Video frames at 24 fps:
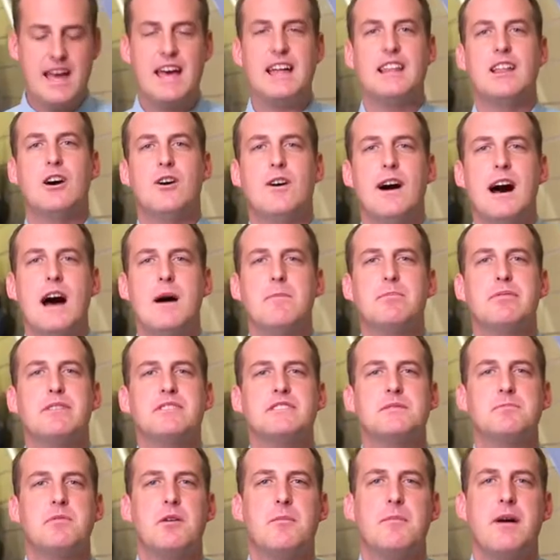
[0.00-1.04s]
Hello, I'm
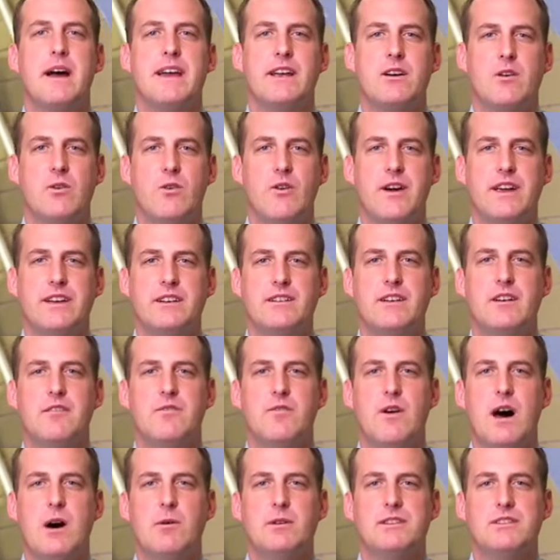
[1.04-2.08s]
Principal Mike Hoyne of
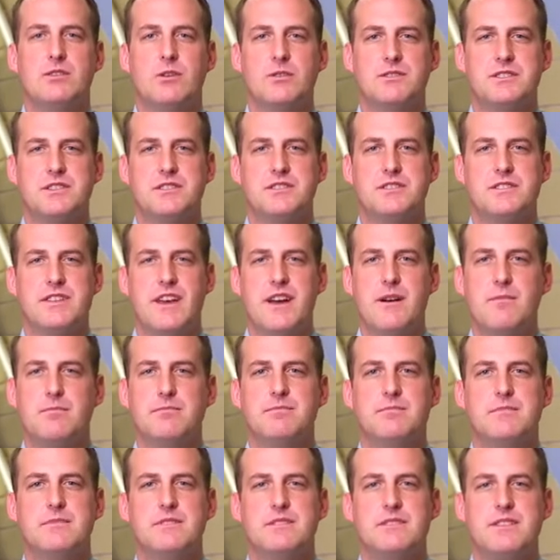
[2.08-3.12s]
Wauwatosa STEM.
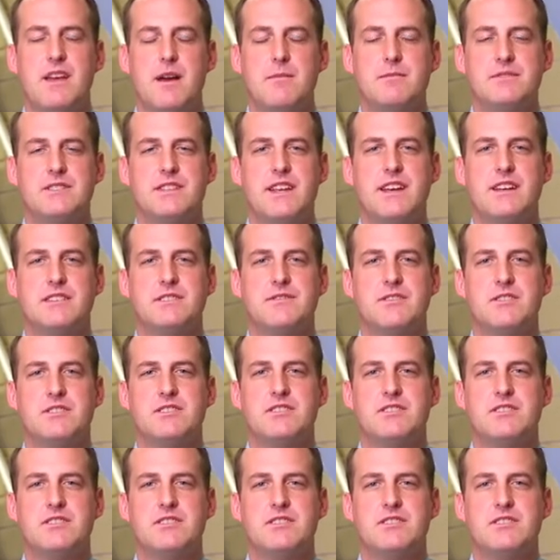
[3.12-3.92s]
STEM stands for